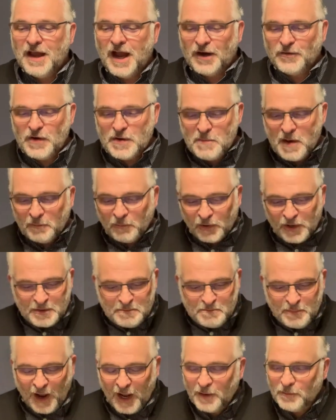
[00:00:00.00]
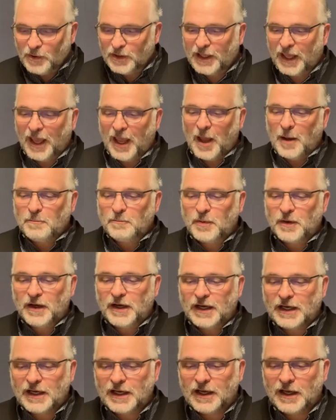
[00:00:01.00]
I remember in Bible camp
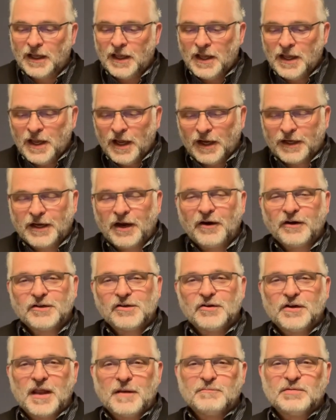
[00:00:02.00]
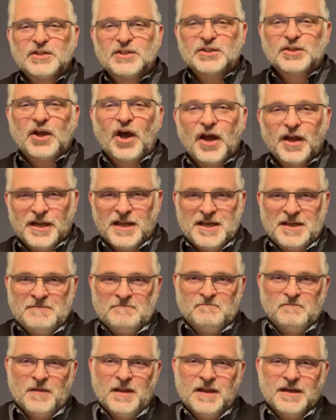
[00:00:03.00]
a character named Scotty.
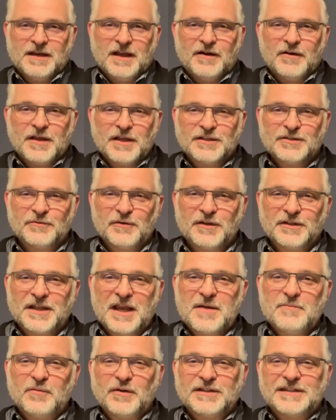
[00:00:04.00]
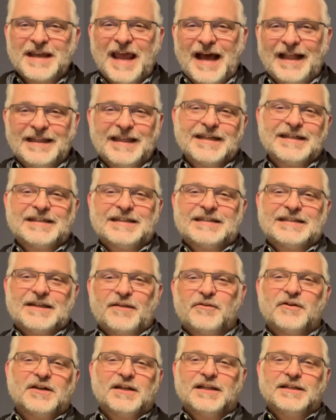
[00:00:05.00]
Now, his real name was Alex
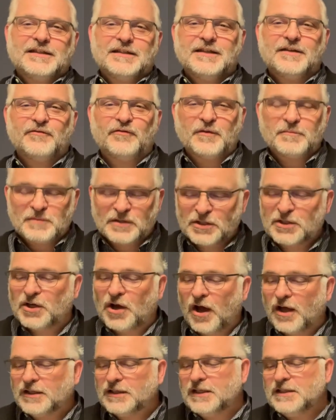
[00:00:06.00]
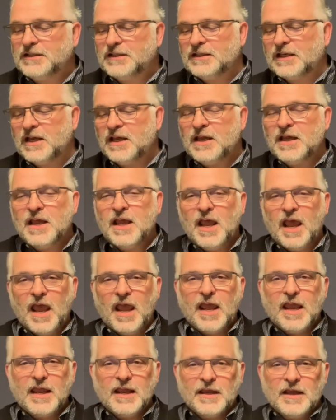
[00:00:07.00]
Sutherland from Scotland,
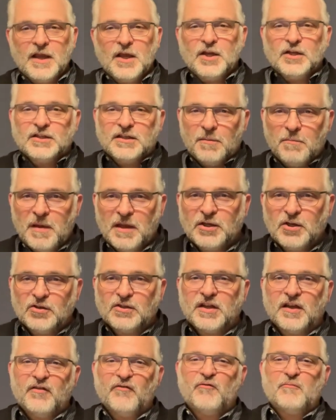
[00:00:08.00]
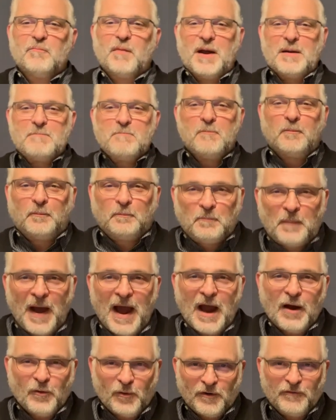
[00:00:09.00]
a diminutive but
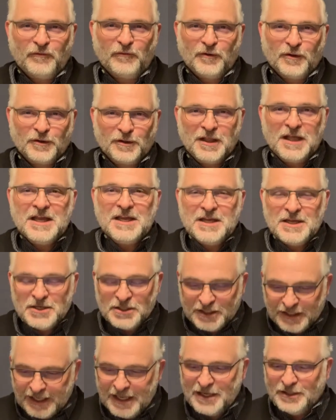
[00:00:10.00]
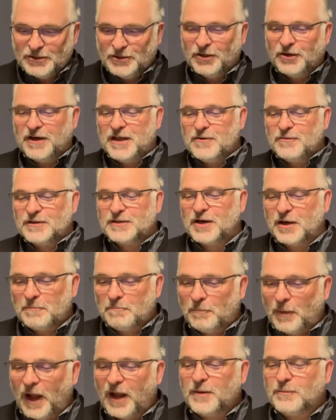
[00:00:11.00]
powerful teacher. He was our
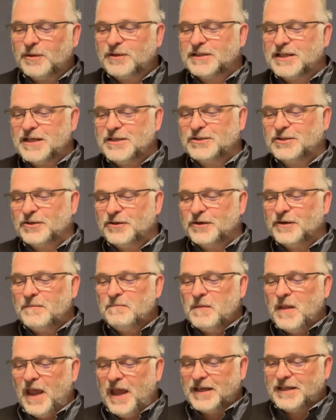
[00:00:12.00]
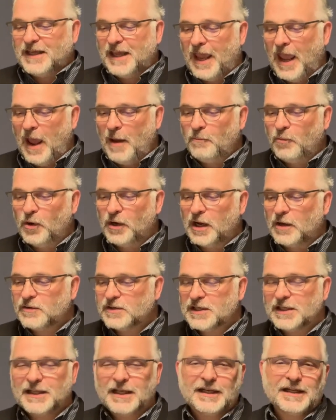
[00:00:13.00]
Bible teacher at camp when I
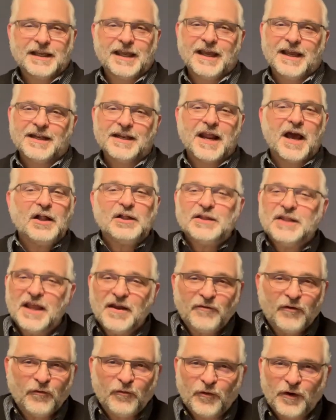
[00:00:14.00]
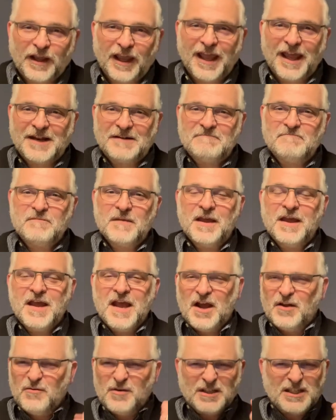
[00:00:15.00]
was a little kid. And I'll never forget,
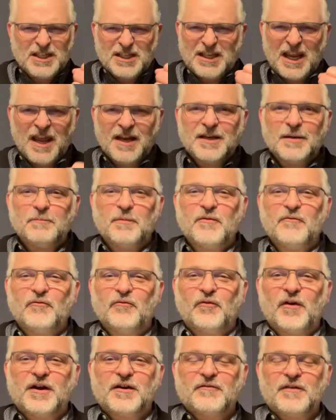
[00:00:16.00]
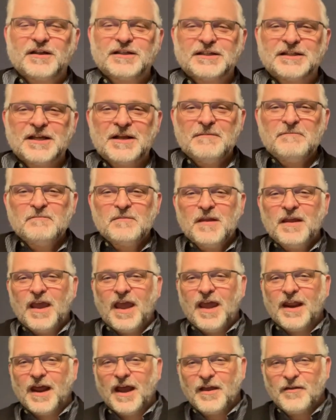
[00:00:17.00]
I would stand up in front of us,
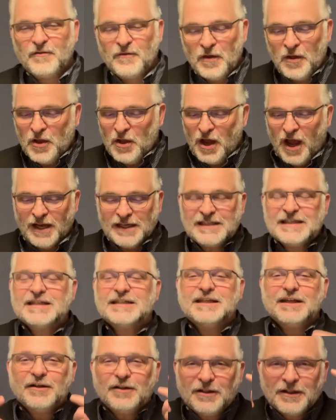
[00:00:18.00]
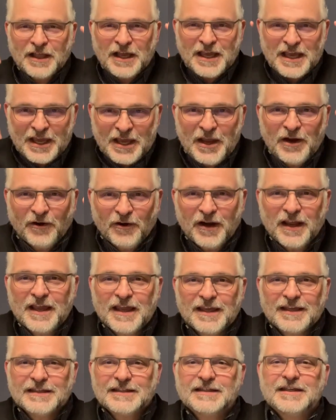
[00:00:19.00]
and I still hear
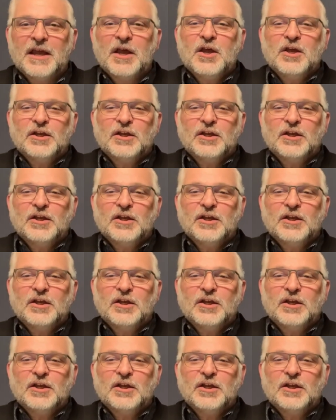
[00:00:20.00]
his